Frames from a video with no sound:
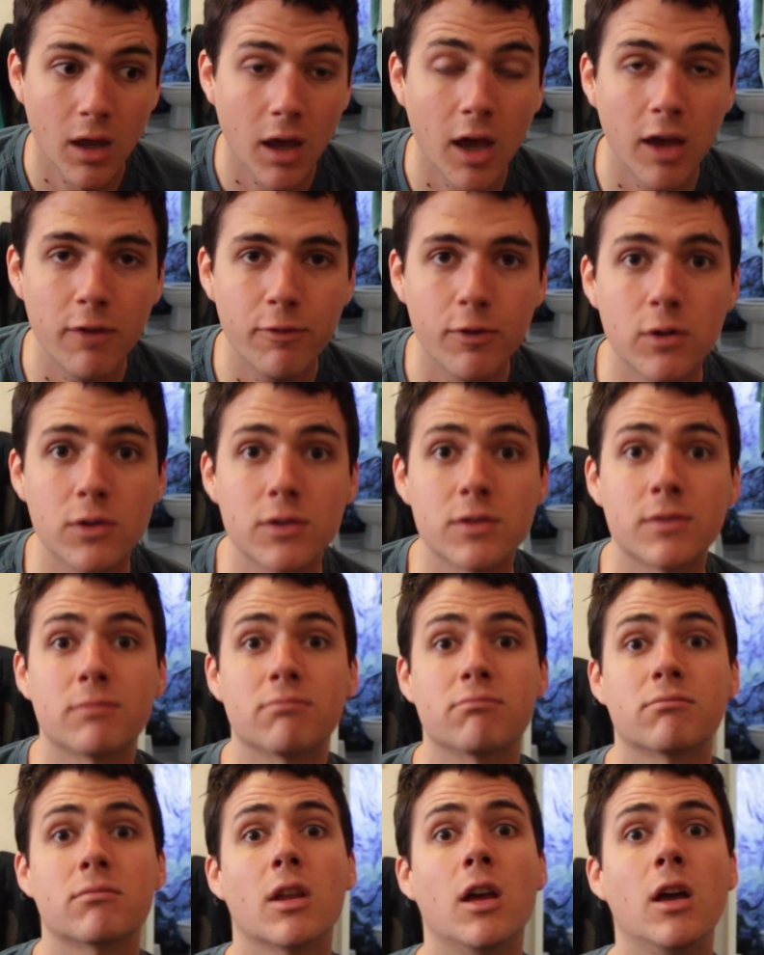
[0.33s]
Hey folks,
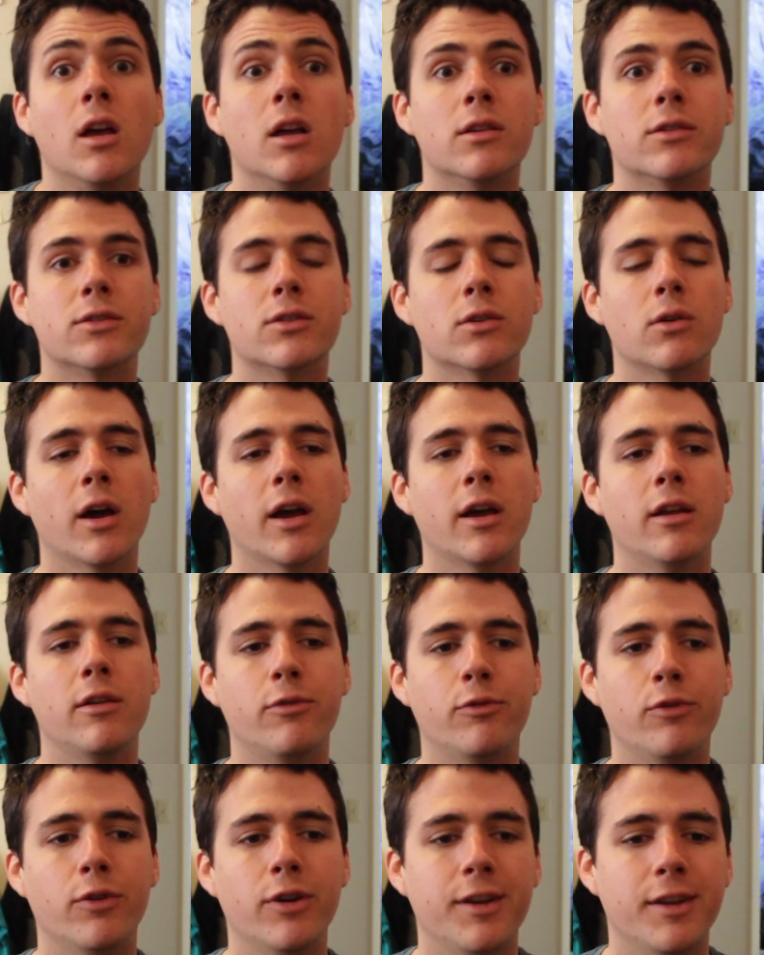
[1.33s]
so I had a
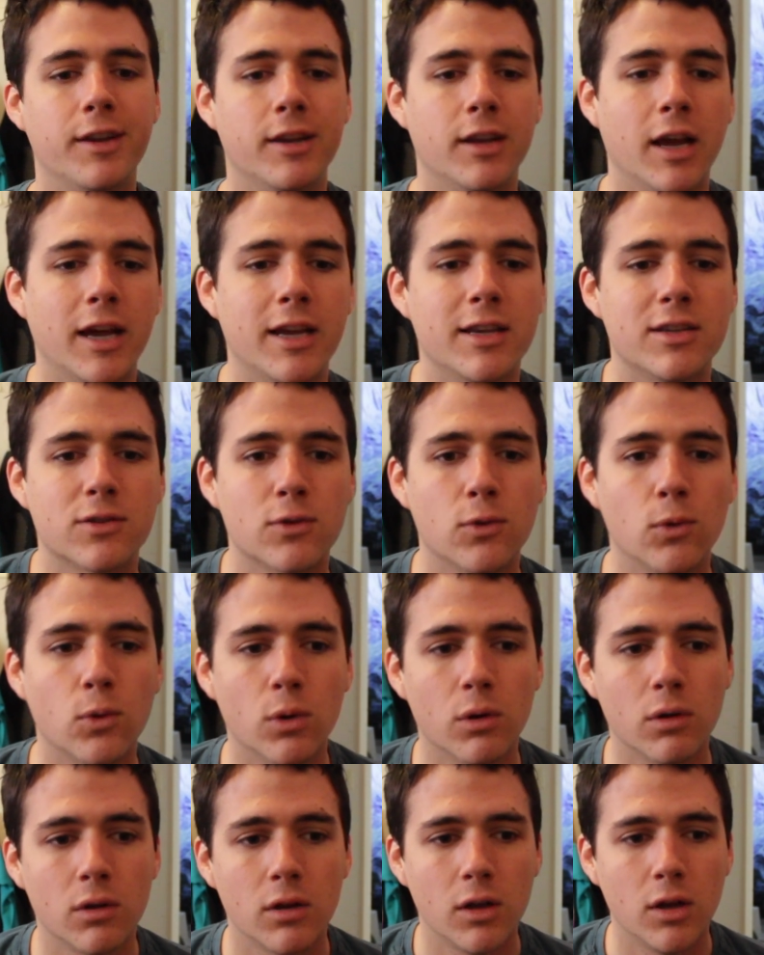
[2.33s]
friend in high
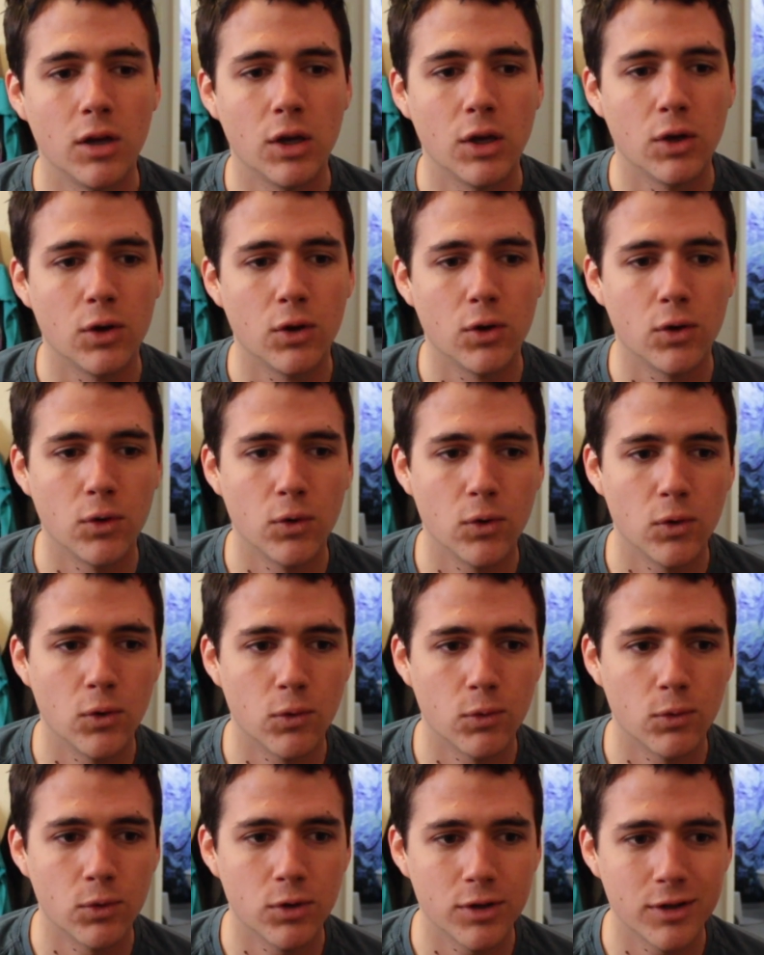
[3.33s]
school
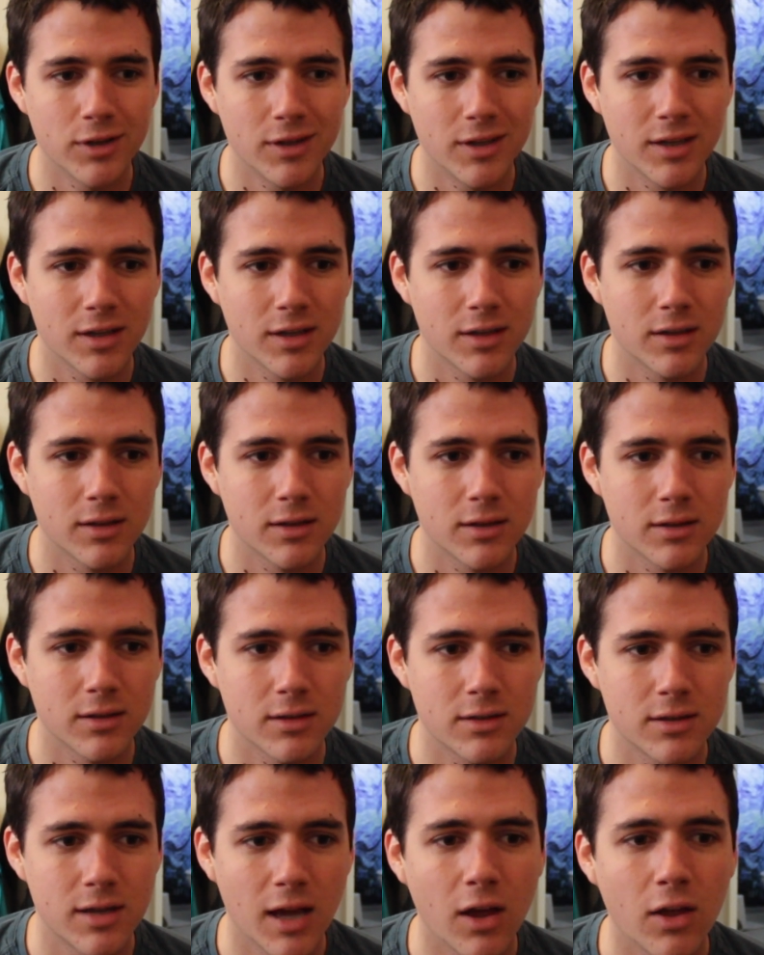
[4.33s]
who would
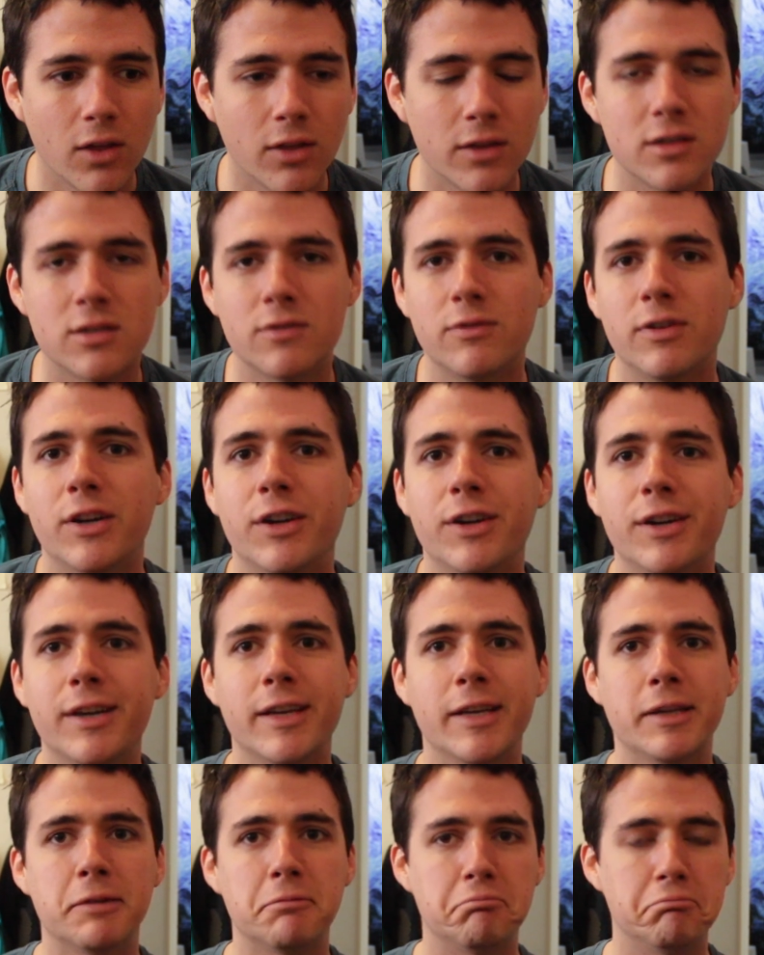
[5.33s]
tell these
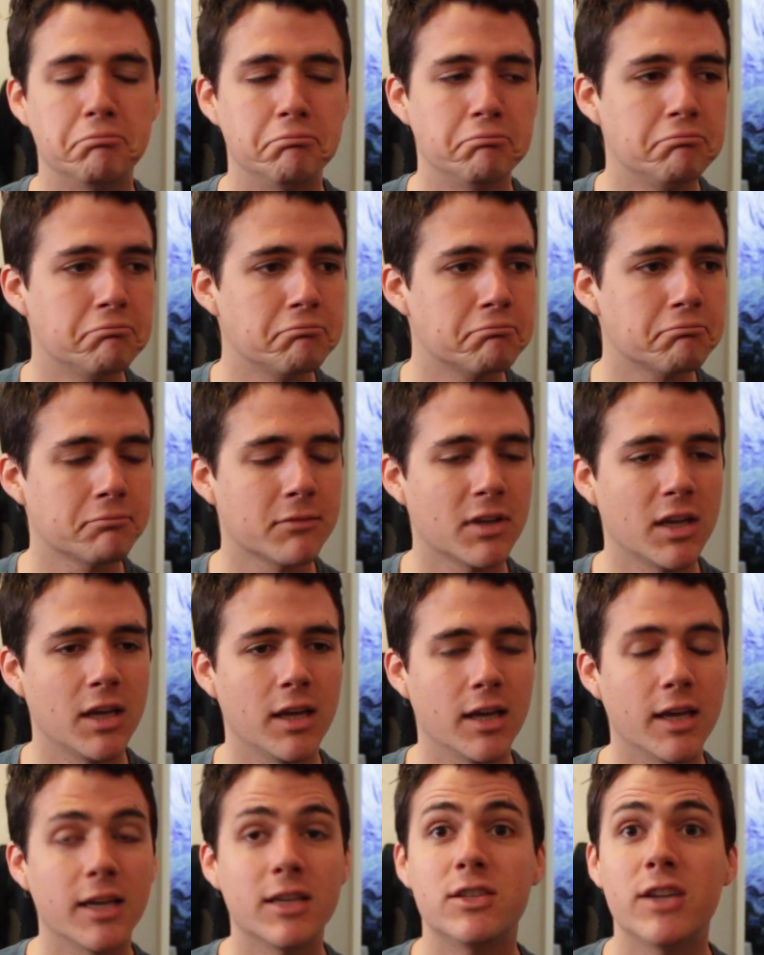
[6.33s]
very
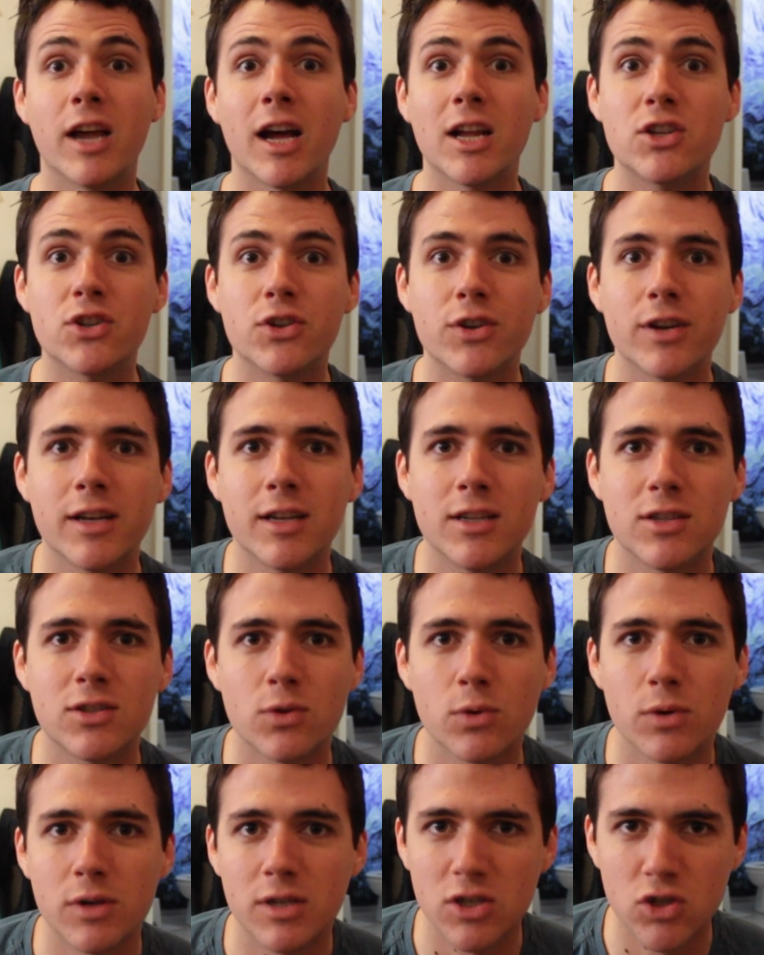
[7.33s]
exaggerated
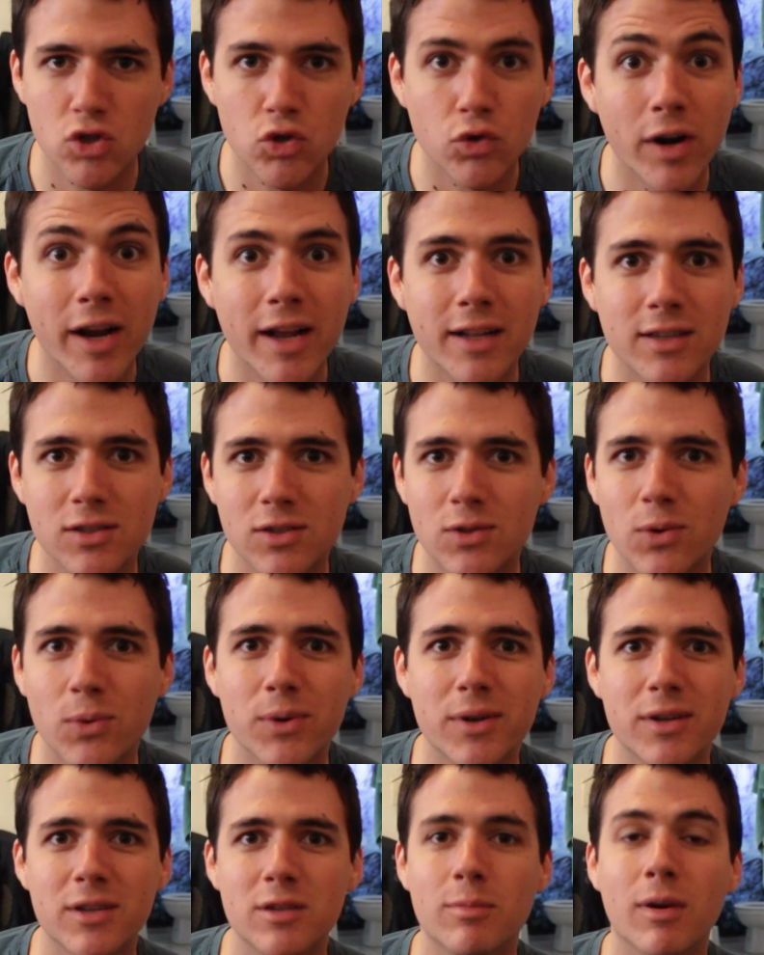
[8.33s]
stories, these grand
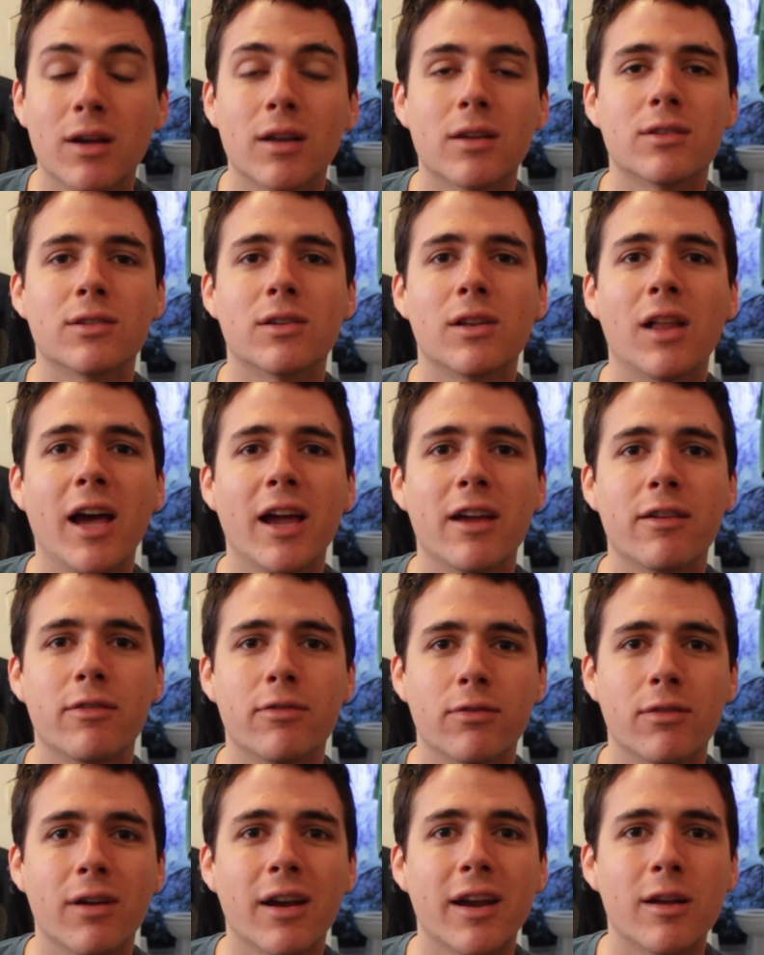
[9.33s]
stories about his
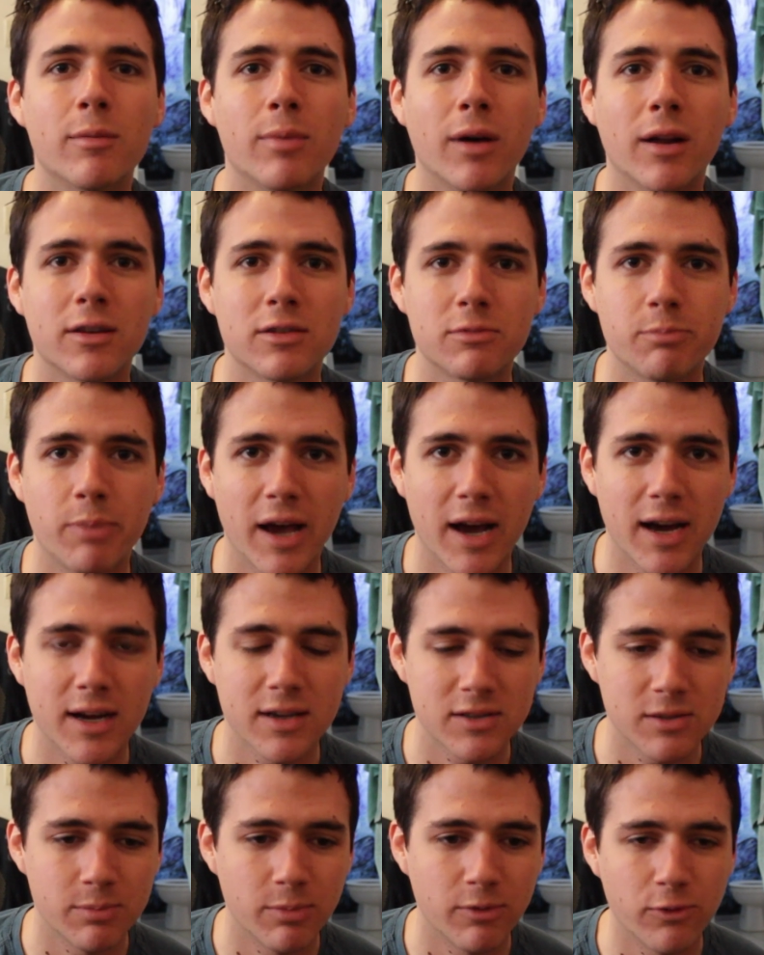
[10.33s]
life, right, about his
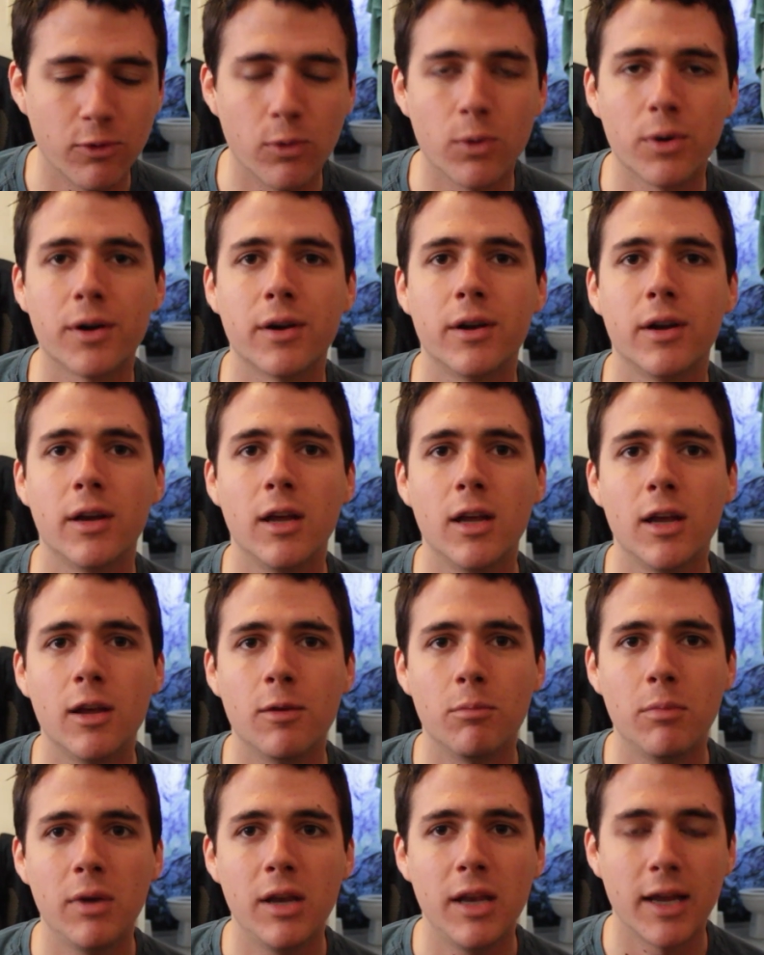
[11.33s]
past before
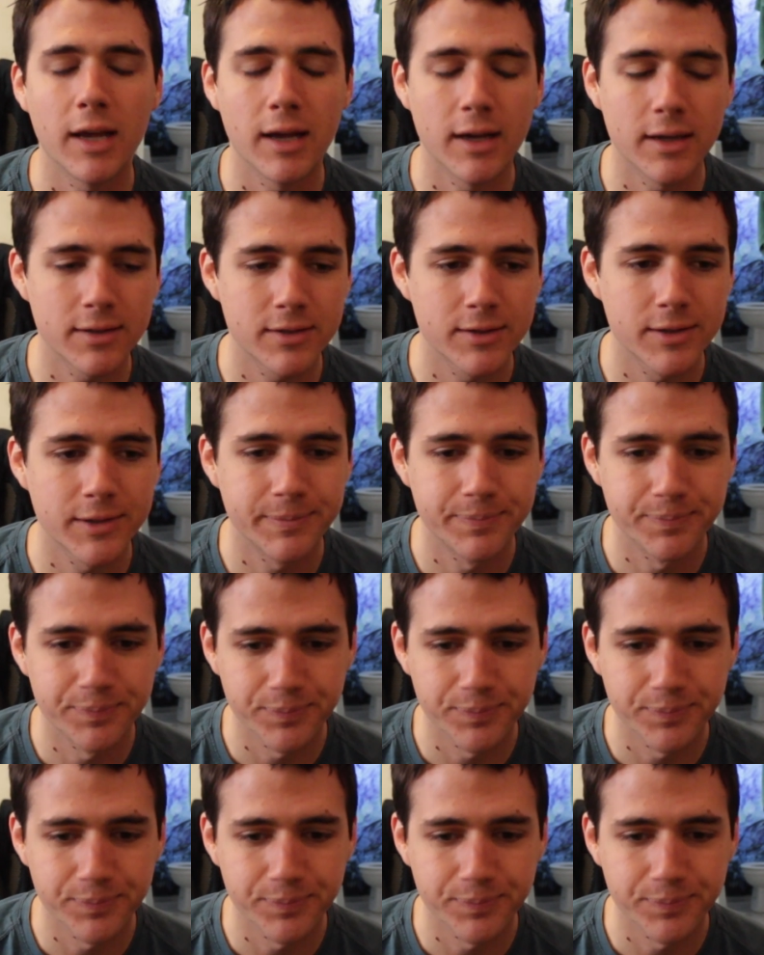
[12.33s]
meeting us.